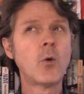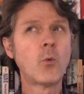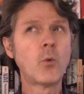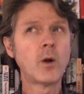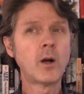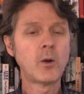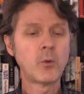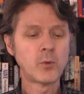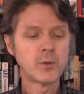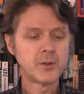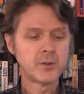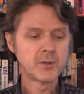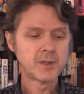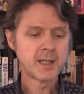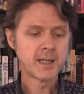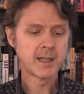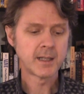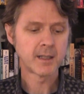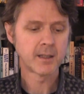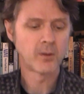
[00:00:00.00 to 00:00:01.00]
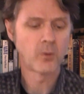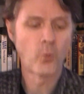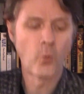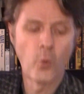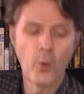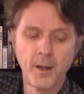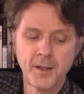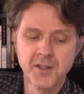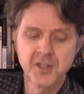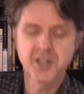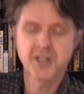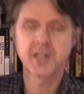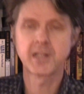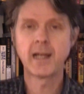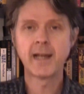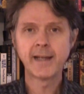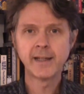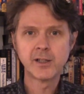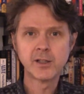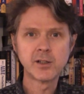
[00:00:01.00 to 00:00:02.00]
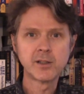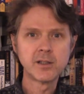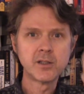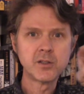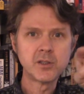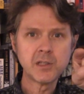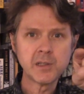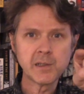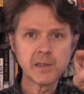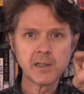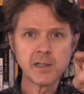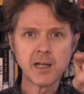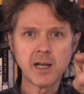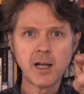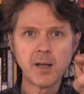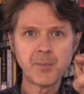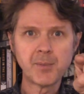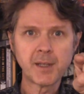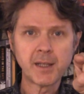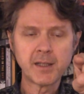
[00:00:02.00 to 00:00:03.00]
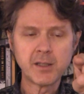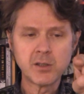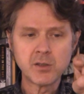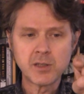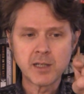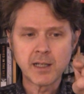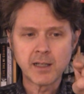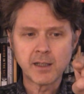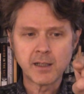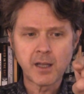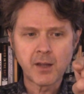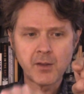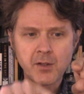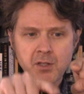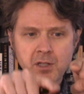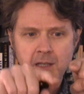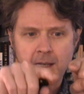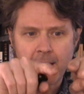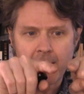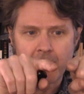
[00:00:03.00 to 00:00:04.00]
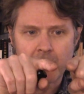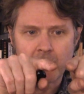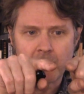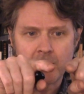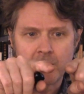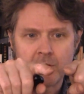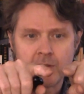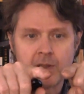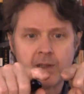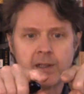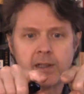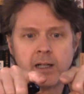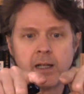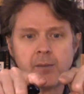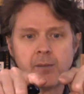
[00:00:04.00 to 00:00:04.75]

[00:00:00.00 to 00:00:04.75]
Well, when you take one slider and you turn it up and you take another slider and you turn it